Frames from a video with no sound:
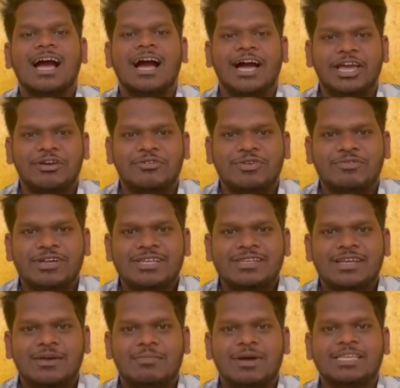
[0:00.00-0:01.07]
Hi everyone,
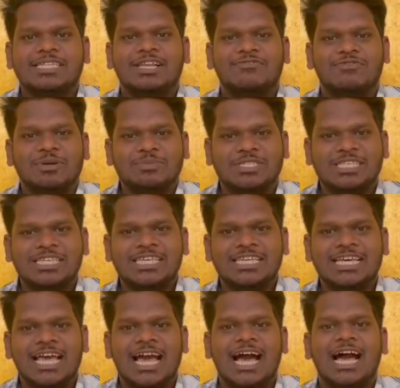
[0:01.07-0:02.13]
myself Vamsi.
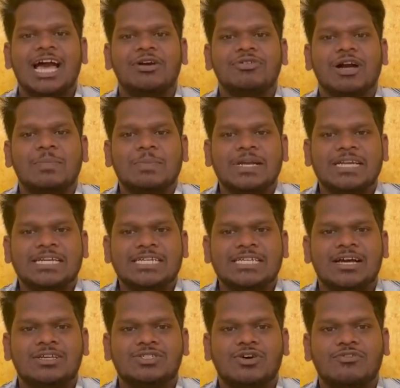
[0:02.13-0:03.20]
I have completed
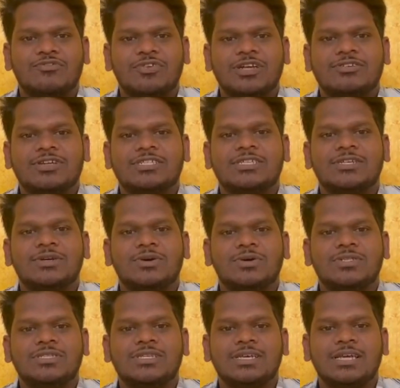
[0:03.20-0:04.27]
a software testing
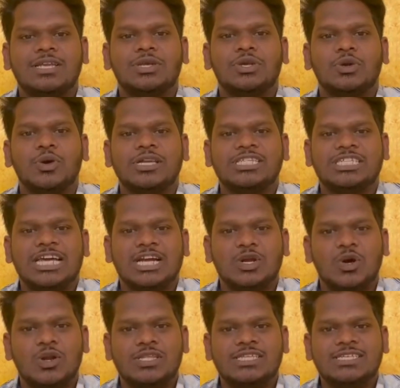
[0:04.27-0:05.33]
course in QEdge
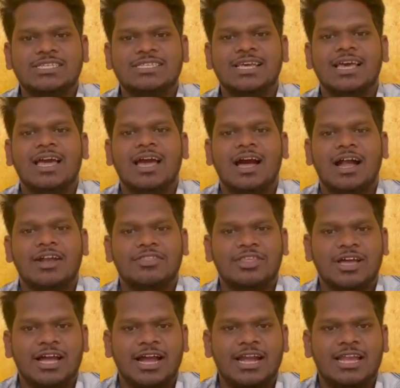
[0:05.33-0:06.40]
Technologies under
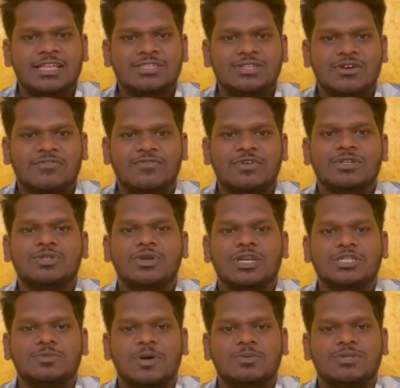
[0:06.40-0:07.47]
the guidelines of
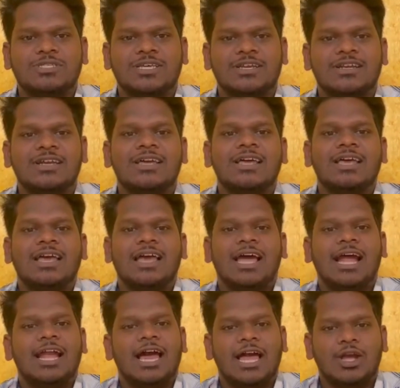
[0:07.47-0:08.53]
Suresh Babu sir,
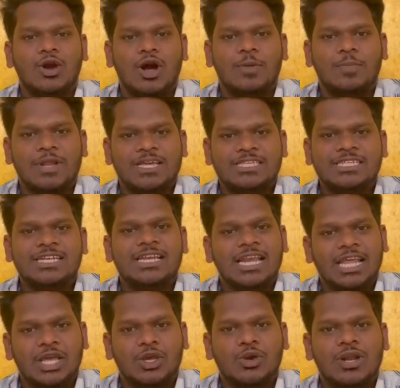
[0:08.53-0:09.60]
and I got placed in
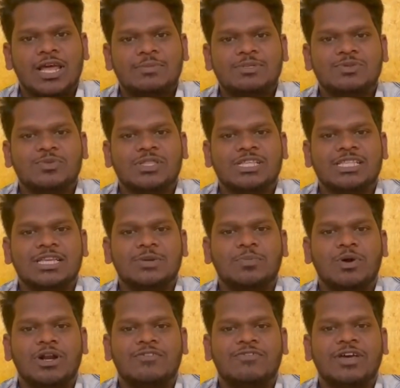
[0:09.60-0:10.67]
DQ Labs with a
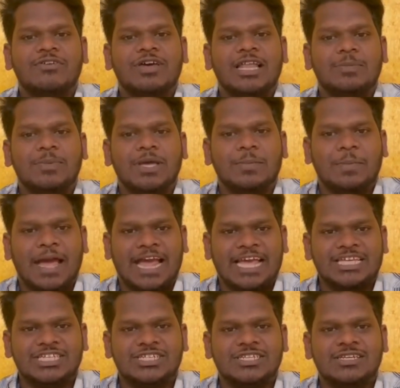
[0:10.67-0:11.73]
3.5 LPA
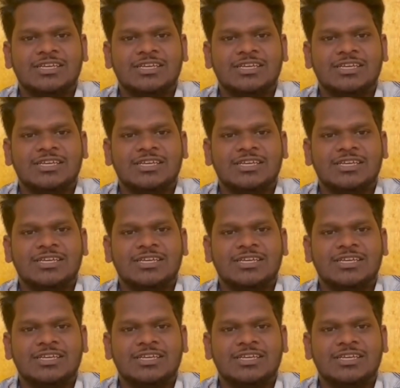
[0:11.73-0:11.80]
package.